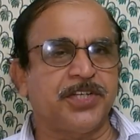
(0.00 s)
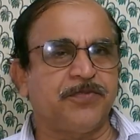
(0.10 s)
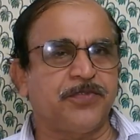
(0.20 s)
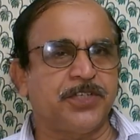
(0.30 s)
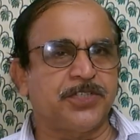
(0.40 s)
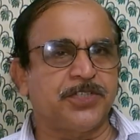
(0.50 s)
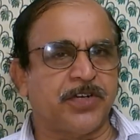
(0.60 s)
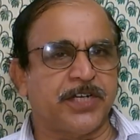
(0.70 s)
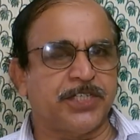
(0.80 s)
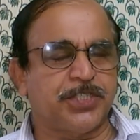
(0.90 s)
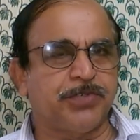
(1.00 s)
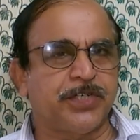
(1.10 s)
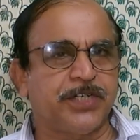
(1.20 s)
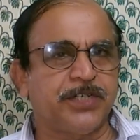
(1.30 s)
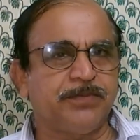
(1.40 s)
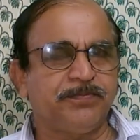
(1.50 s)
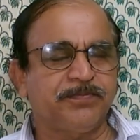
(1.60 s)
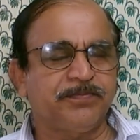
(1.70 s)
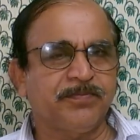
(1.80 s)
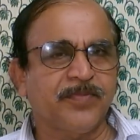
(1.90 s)
food is not assured.
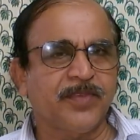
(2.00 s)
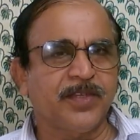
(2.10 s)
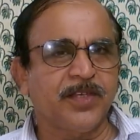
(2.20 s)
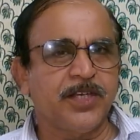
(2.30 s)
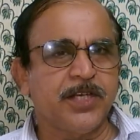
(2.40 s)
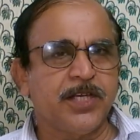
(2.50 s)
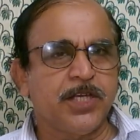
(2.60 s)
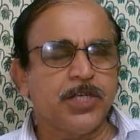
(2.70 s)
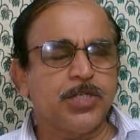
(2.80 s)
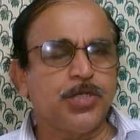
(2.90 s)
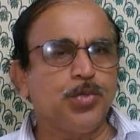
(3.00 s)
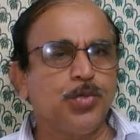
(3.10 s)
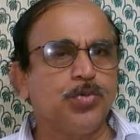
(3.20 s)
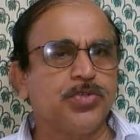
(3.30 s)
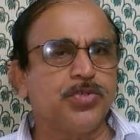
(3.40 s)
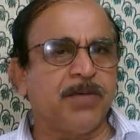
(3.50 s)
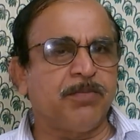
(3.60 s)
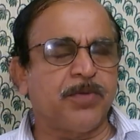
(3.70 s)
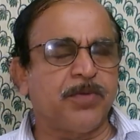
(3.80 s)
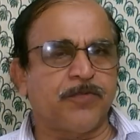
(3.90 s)
Huge
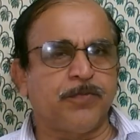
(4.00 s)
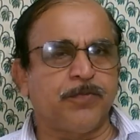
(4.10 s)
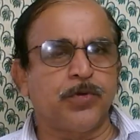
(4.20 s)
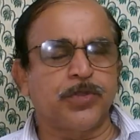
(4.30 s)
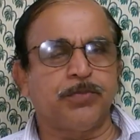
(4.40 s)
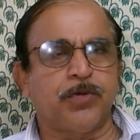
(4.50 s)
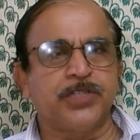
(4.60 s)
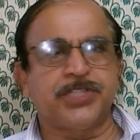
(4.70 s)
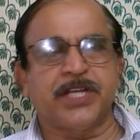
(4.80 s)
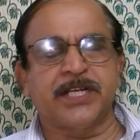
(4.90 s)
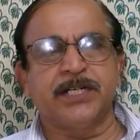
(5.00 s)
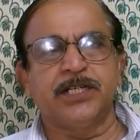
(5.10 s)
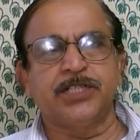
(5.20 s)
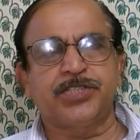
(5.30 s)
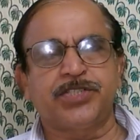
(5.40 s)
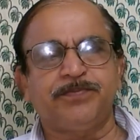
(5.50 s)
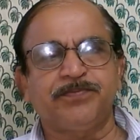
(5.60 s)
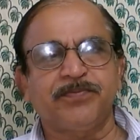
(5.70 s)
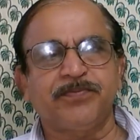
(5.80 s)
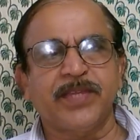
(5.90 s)
number of both boys and girls
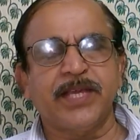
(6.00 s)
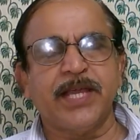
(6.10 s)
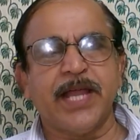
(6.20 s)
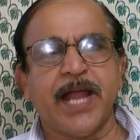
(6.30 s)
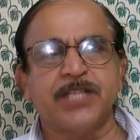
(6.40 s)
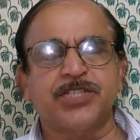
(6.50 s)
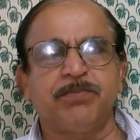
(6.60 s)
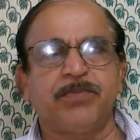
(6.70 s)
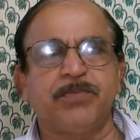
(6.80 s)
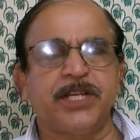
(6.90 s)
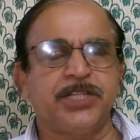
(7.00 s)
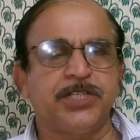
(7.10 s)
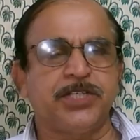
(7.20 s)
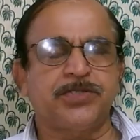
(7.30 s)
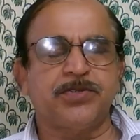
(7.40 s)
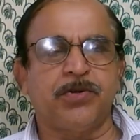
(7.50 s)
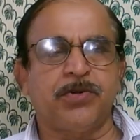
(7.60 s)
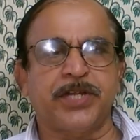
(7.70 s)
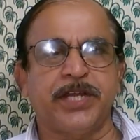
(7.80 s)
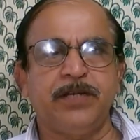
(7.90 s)
assemble in this
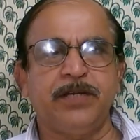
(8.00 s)
hotel